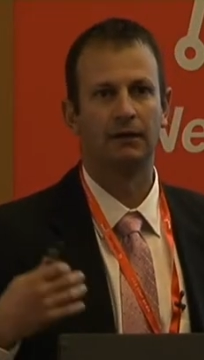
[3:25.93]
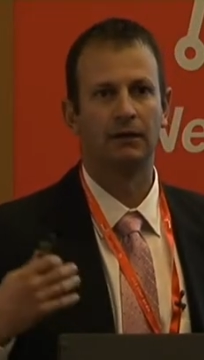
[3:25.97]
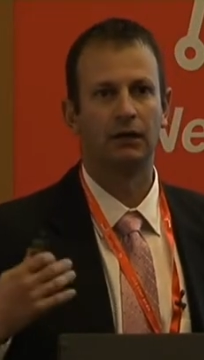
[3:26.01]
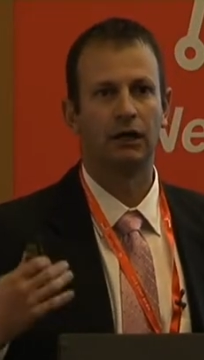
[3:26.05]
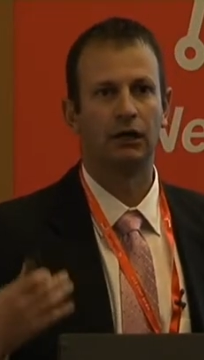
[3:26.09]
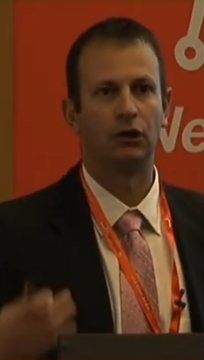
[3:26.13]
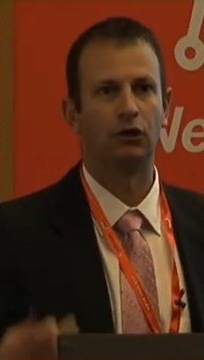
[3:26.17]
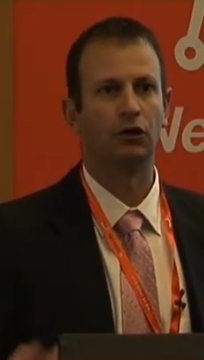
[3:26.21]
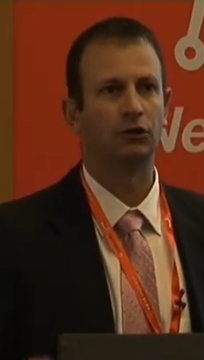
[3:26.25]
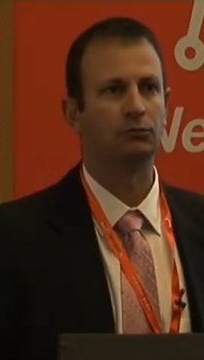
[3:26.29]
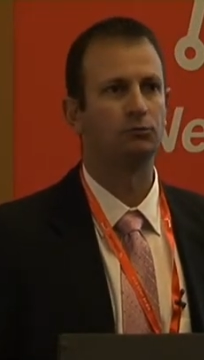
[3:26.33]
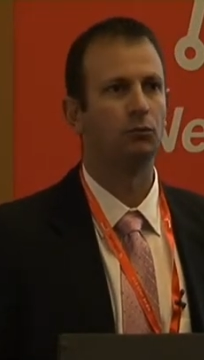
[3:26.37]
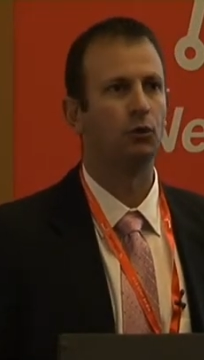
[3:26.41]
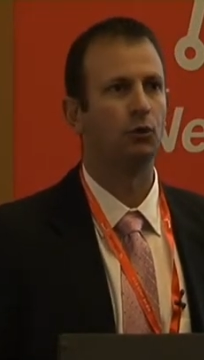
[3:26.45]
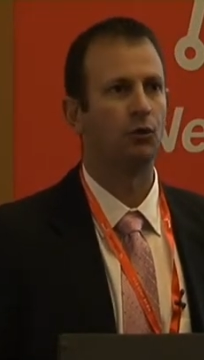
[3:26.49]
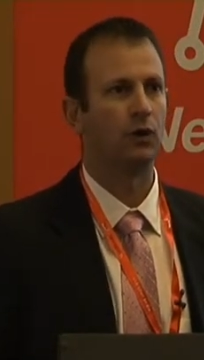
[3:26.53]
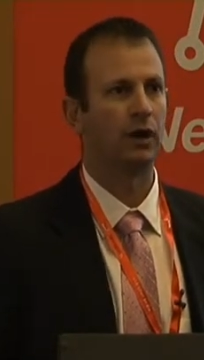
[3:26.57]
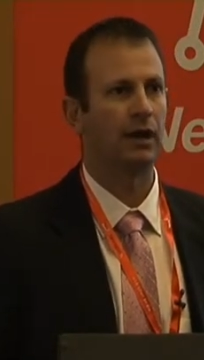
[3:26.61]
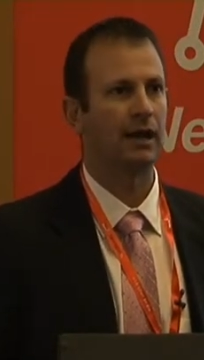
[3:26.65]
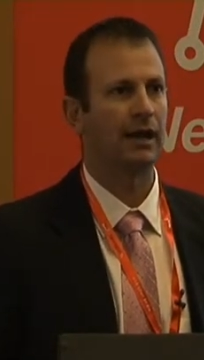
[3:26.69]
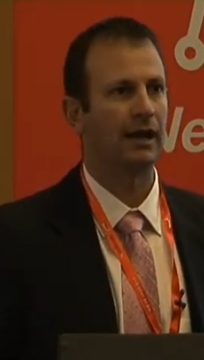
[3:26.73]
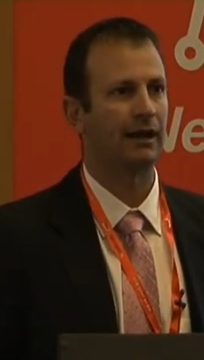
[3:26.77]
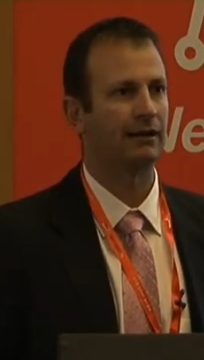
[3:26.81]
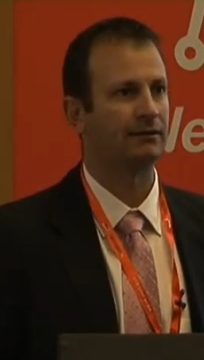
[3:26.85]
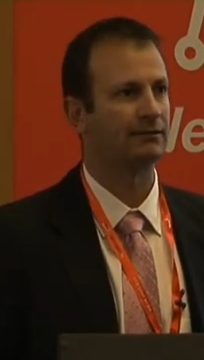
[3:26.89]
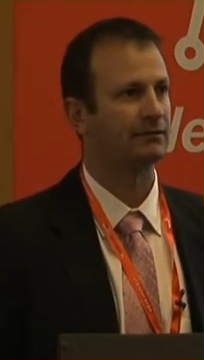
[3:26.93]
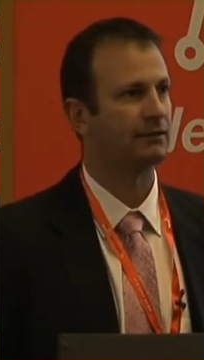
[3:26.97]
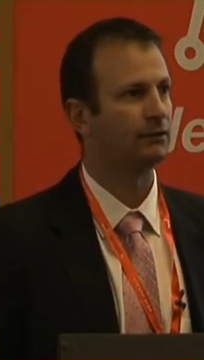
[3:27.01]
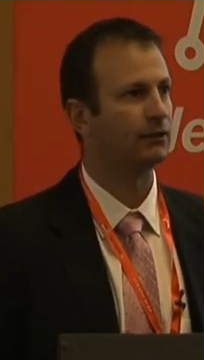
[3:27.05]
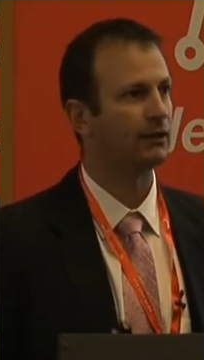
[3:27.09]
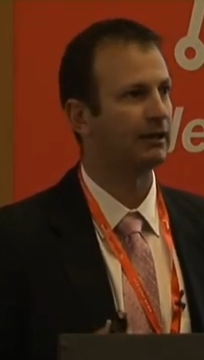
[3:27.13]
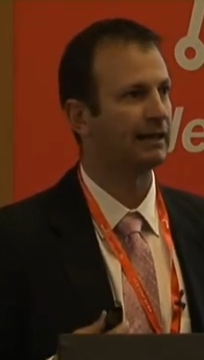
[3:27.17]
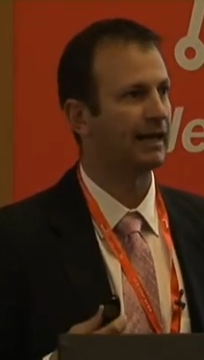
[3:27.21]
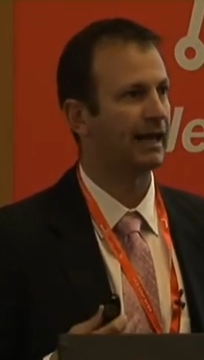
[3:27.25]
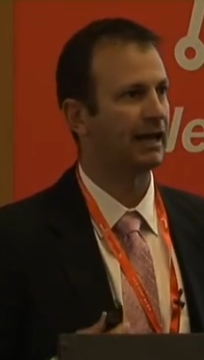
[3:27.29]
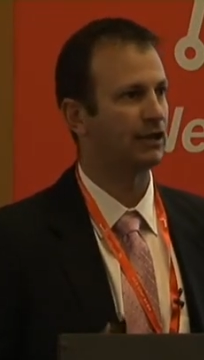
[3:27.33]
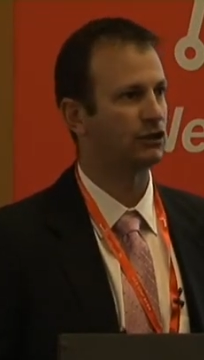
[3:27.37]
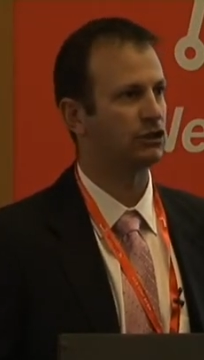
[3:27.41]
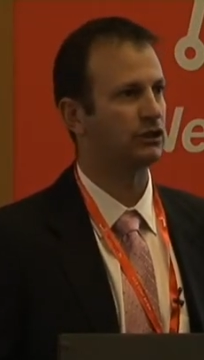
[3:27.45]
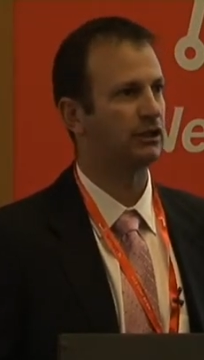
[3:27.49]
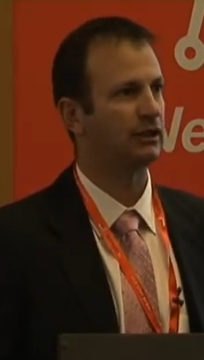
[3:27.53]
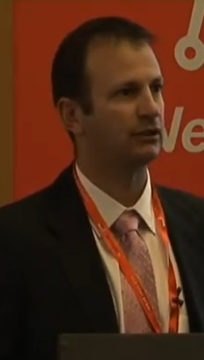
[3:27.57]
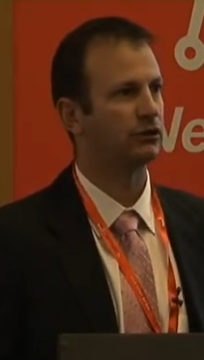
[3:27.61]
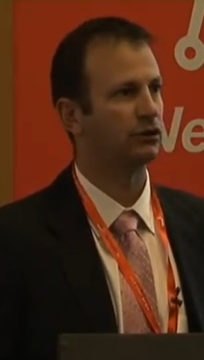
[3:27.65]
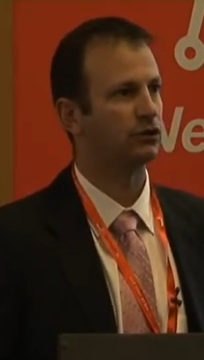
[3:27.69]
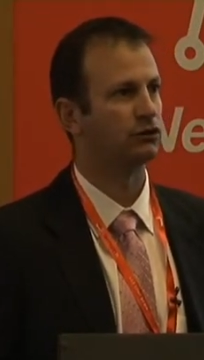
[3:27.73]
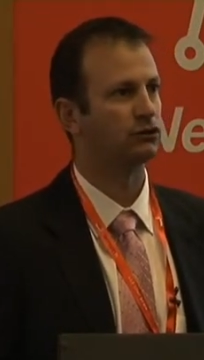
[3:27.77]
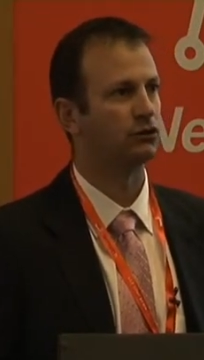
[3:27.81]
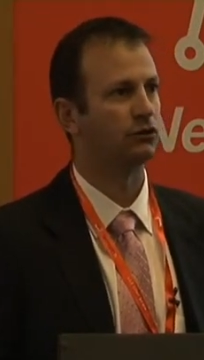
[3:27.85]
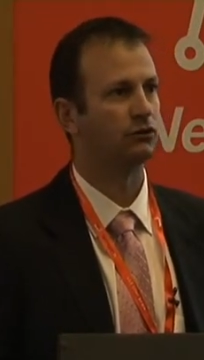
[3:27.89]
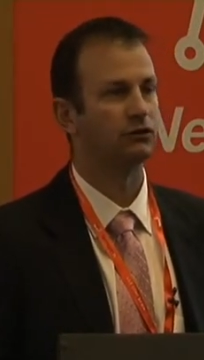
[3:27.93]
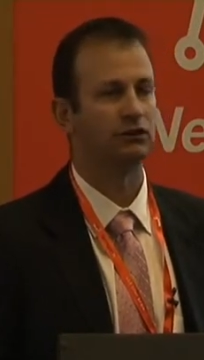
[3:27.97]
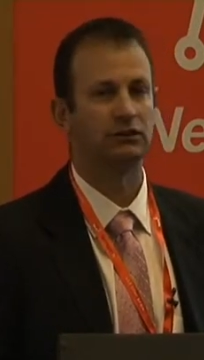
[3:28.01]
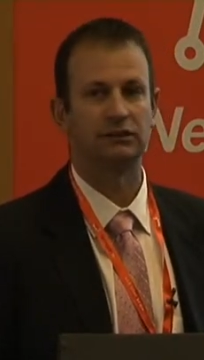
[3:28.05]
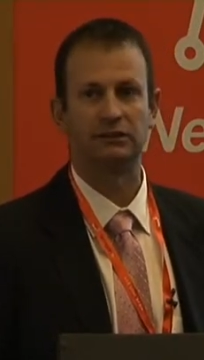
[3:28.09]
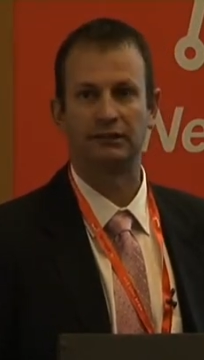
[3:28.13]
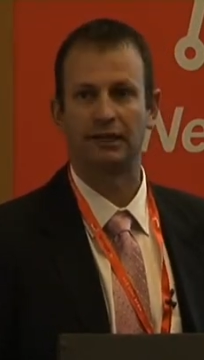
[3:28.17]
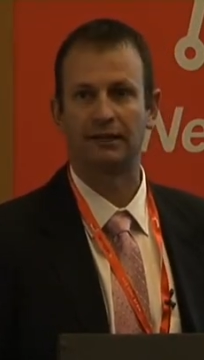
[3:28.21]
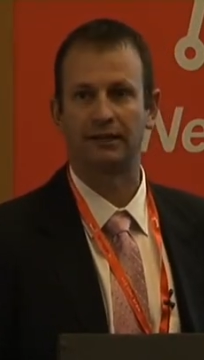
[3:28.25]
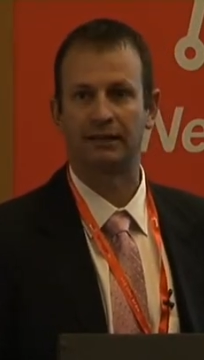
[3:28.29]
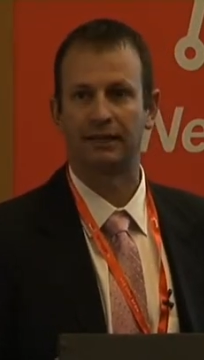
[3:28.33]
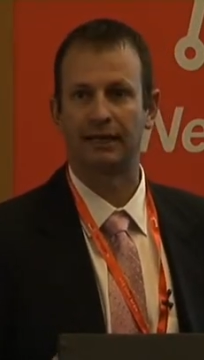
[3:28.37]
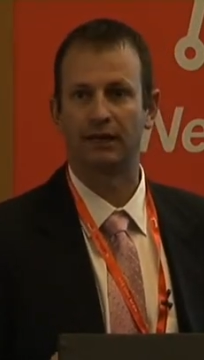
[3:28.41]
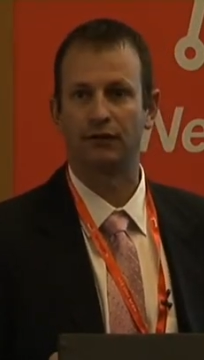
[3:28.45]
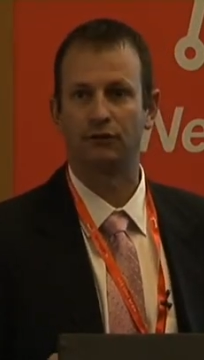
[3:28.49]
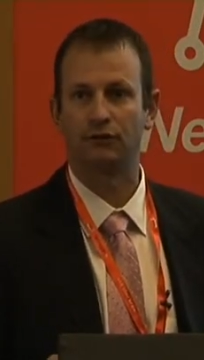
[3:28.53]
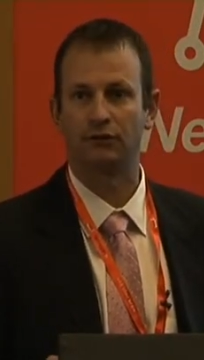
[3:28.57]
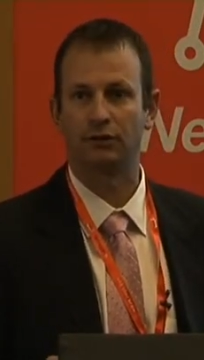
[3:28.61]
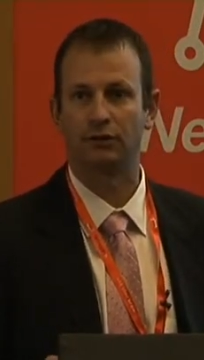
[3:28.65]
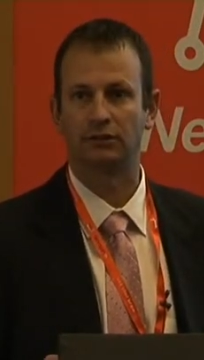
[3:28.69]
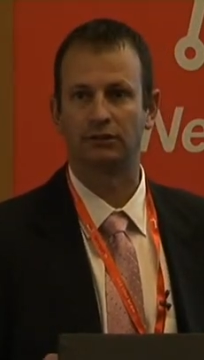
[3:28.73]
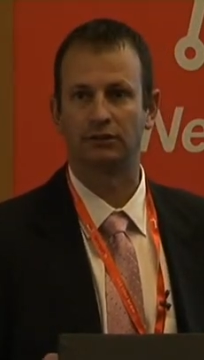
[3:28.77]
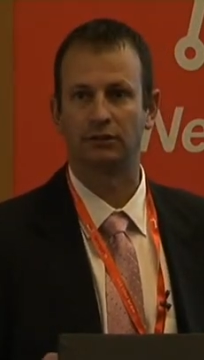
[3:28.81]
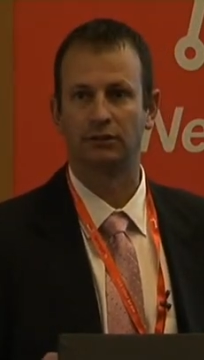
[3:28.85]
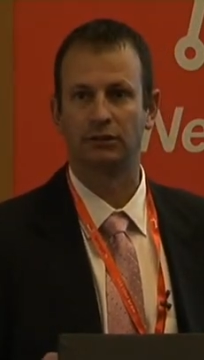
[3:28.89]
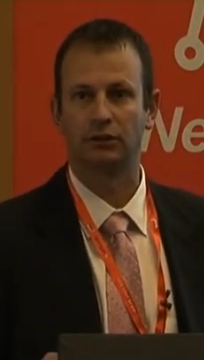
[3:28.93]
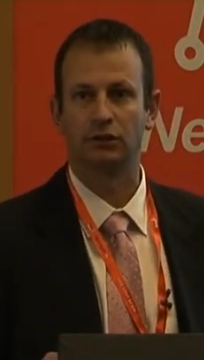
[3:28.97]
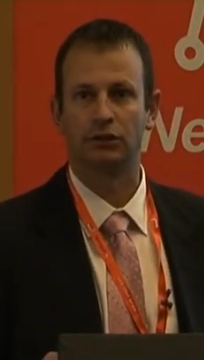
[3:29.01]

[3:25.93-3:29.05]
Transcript: a lot more relaxed and you can actually get those services in other countries,